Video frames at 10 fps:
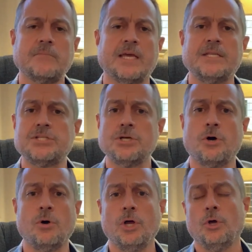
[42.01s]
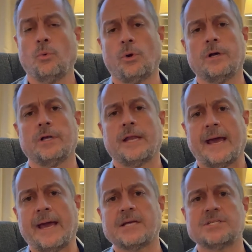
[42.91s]
And so, we're in
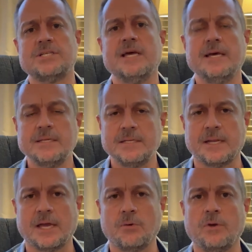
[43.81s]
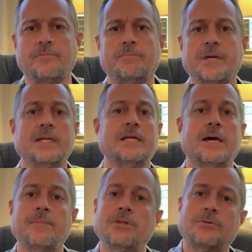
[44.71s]
Acts 10 today. We've been
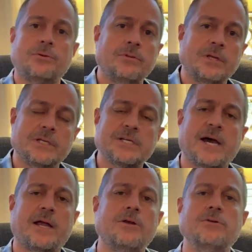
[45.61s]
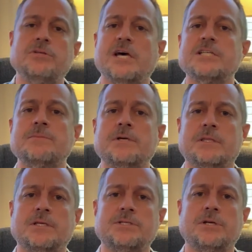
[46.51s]
coming through the entire New
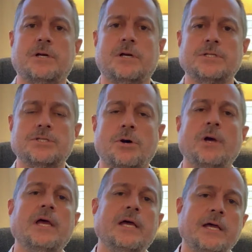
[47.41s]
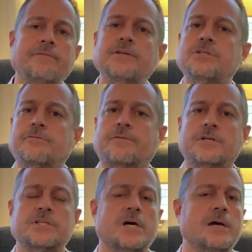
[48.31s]
Testament this year. And so, if it's your
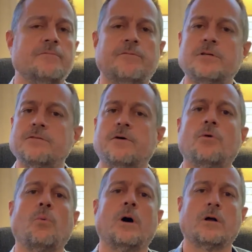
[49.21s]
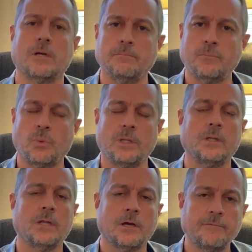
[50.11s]
first time, first of all, welcome. We
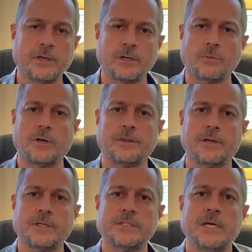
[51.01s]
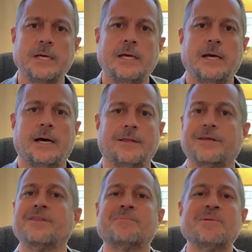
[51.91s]
love that you're with us. Uh,
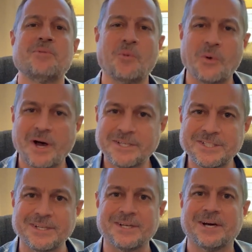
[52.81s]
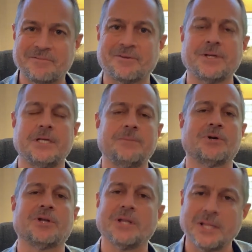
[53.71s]
the other people watching of
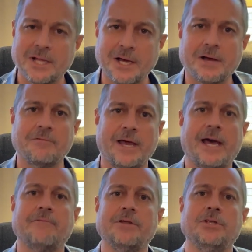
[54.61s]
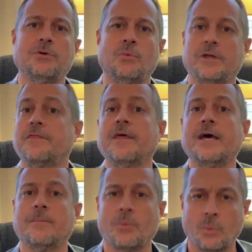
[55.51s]
Redeemer love having you with
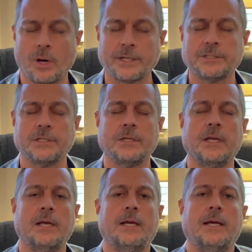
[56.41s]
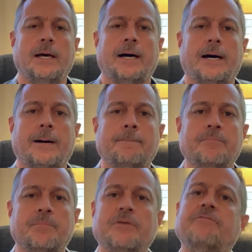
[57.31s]
them watching. Um,
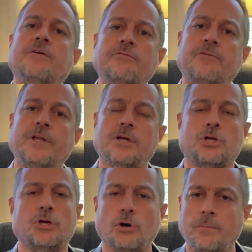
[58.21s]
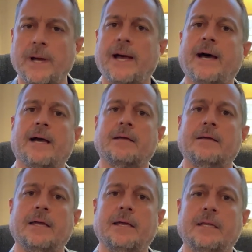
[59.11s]
but feel free to go back
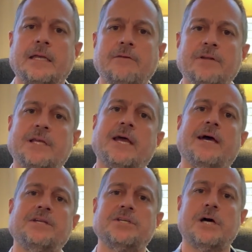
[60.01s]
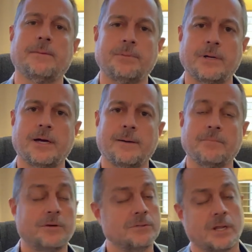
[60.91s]
and even catch up. Um,
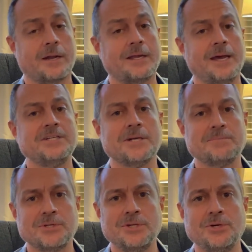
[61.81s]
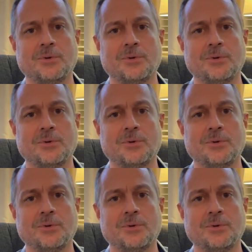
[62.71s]
there's a lot of catch up to do.